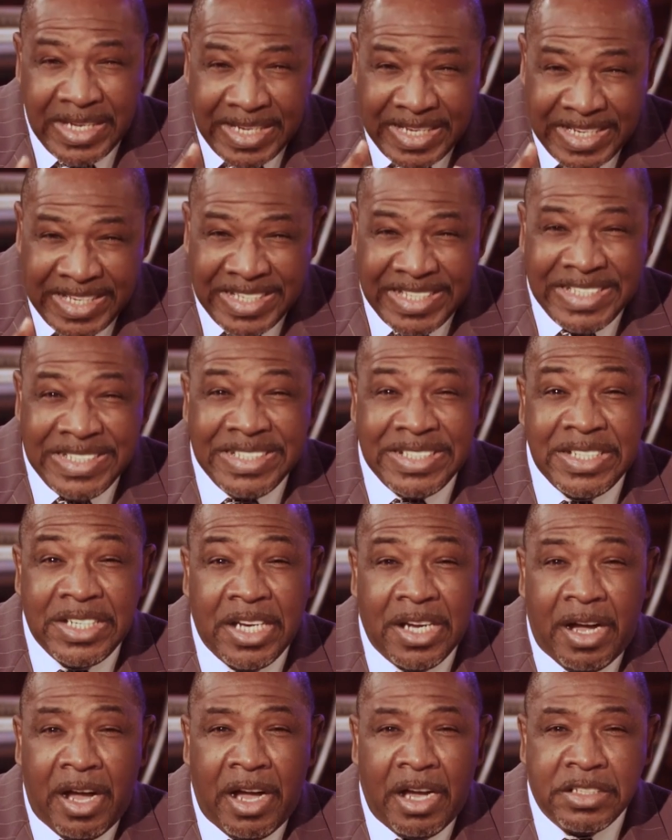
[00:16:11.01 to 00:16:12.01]
in
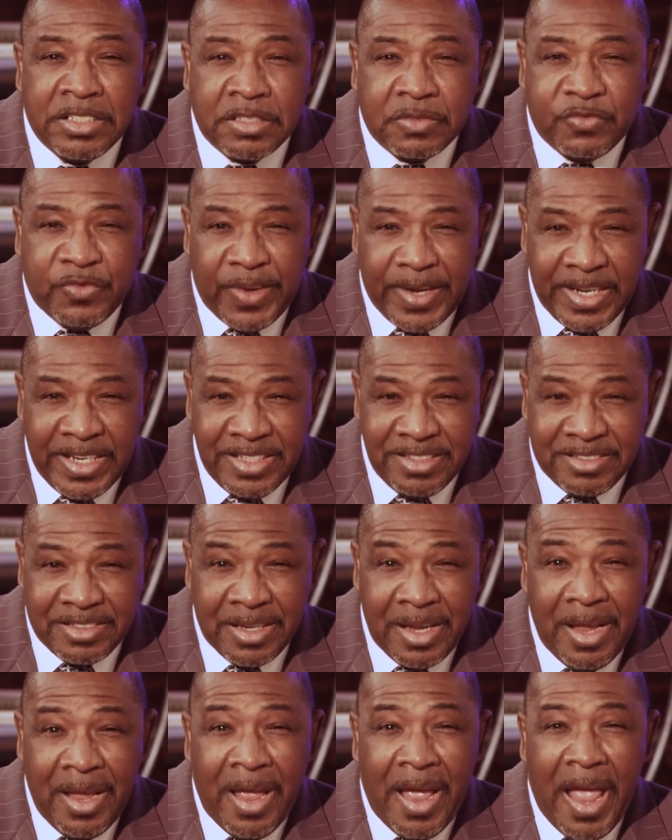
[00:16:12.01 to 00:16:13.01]
God's
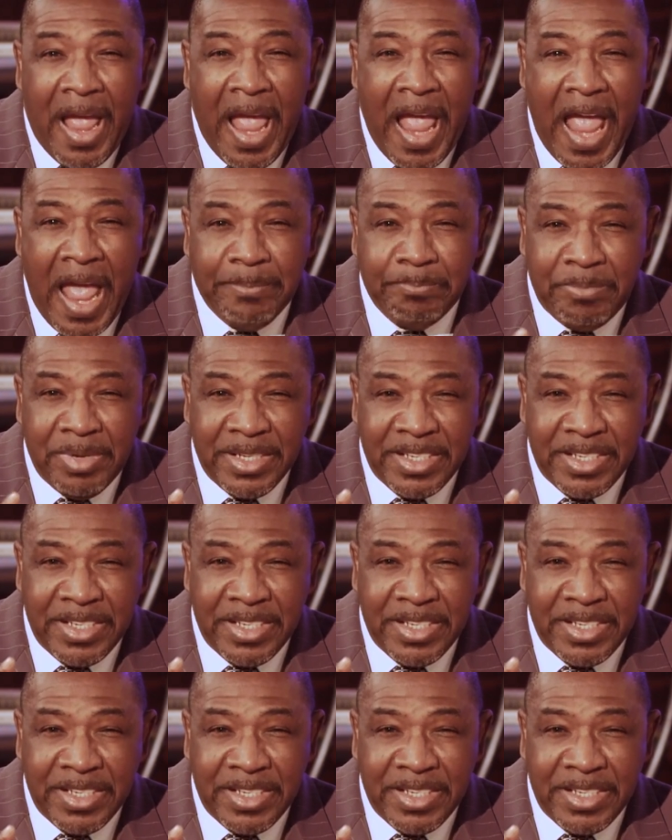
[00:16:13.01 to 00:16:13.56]
face and